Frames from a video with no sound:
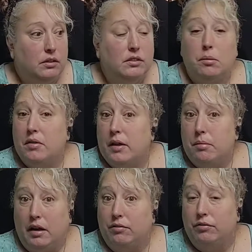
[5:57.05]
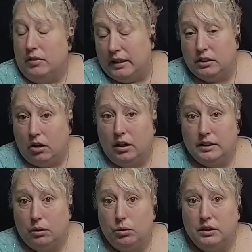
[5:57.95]
some of them have nice cars,
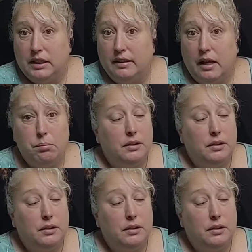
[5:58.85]
I will say that,